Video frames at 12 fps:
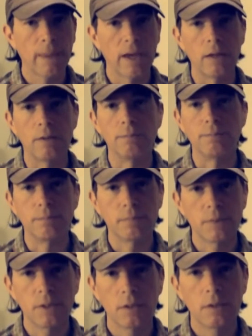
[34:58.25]
and
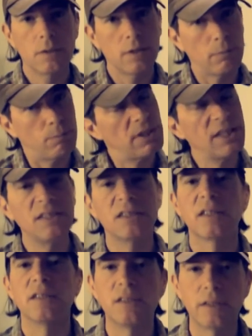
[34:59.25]
please
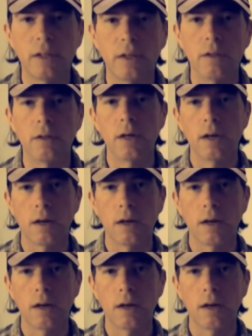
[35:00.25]
consider